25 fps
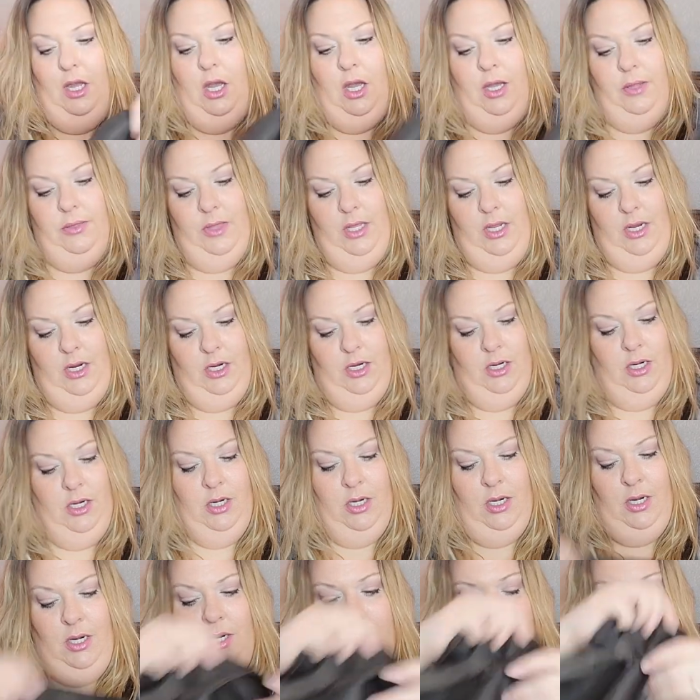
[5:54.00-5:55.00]
on there
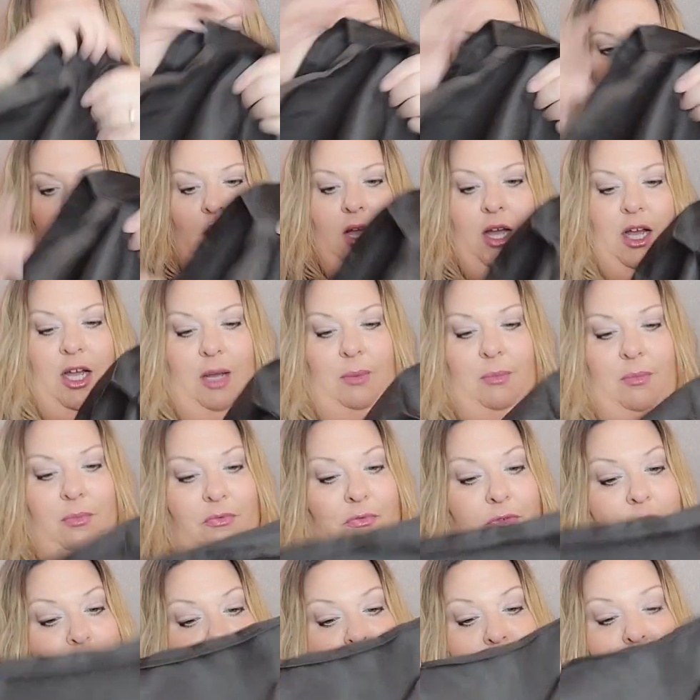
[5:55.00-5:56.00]

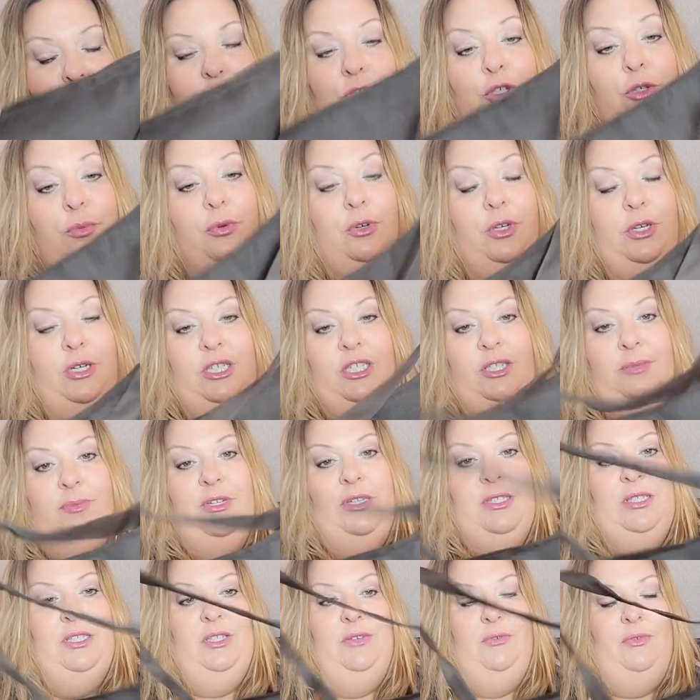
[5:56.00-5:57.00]
for super
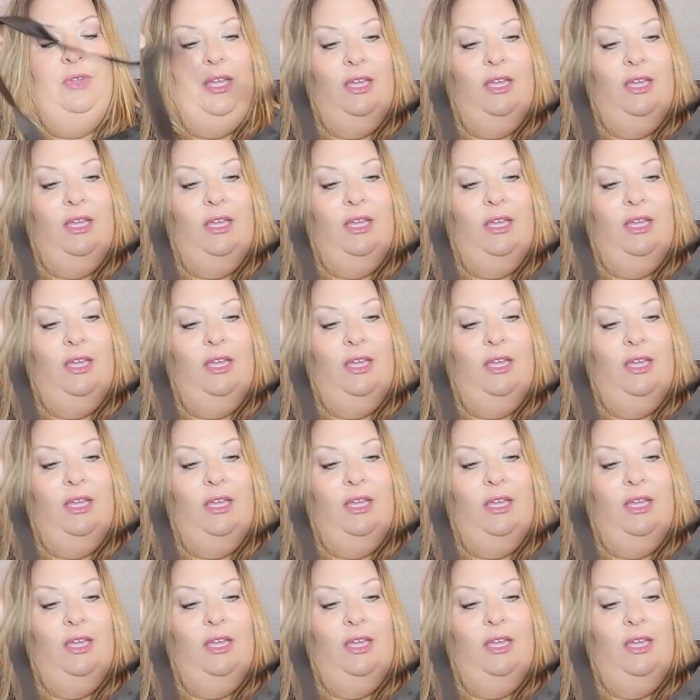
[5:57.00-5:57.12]
inexpensive.